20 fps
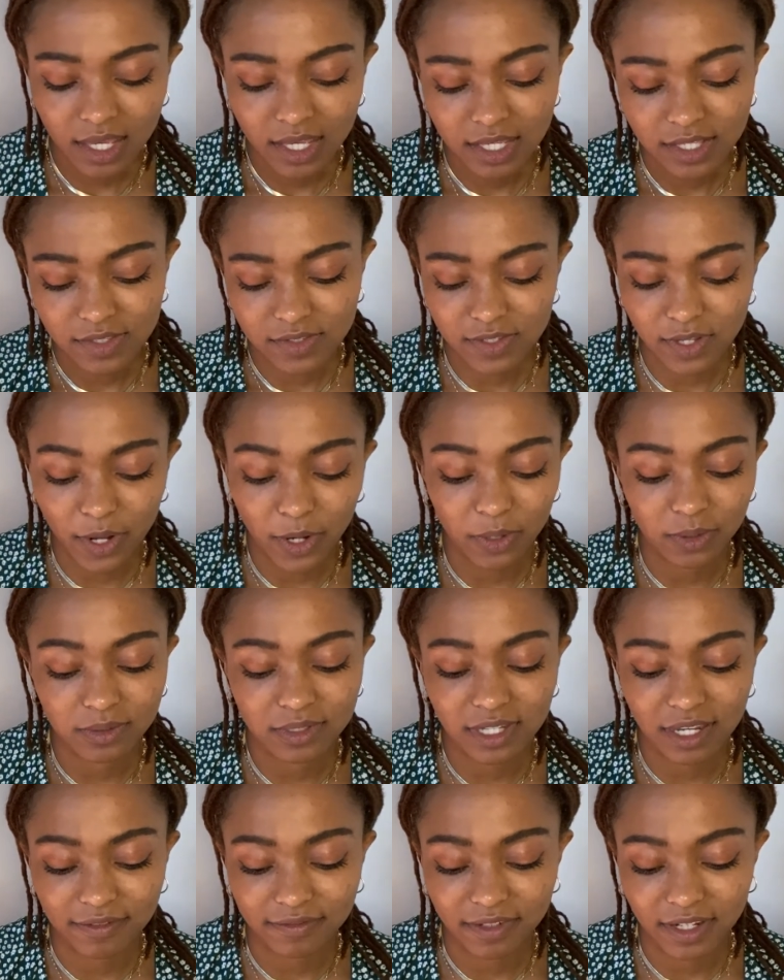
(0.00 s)
So
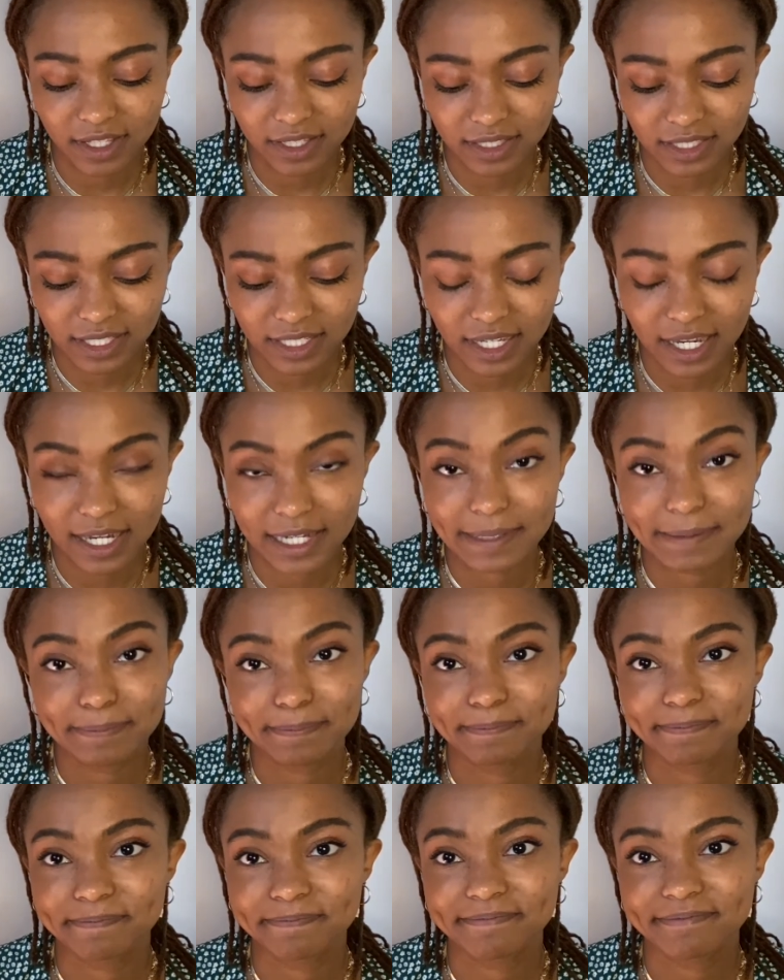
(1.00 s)
definitely,
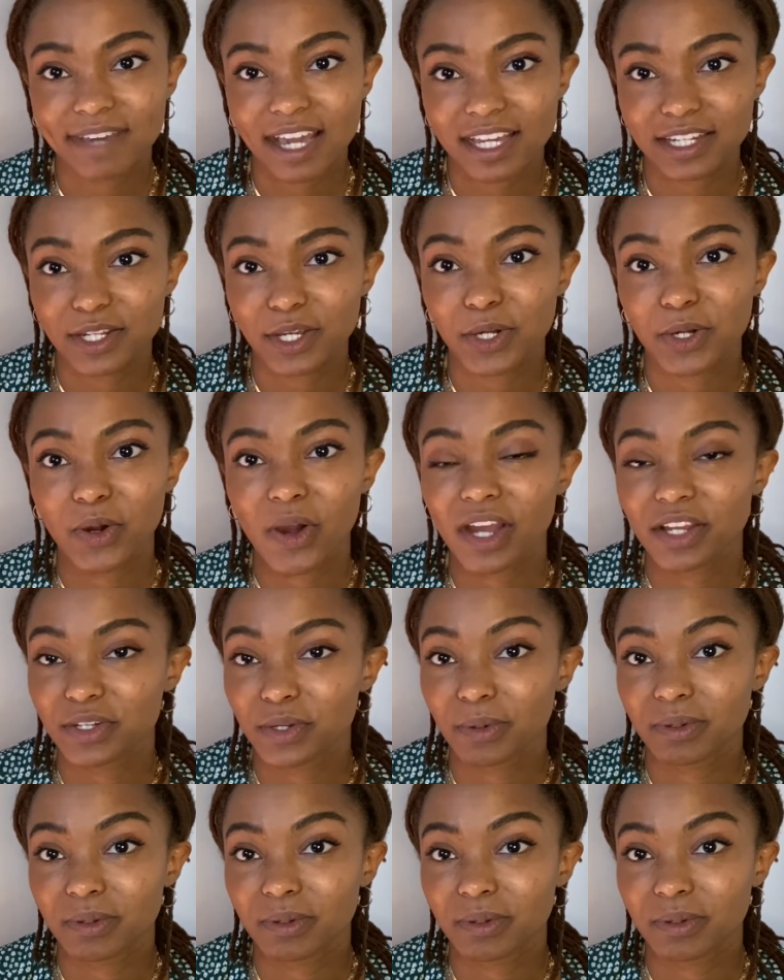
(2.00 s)
I know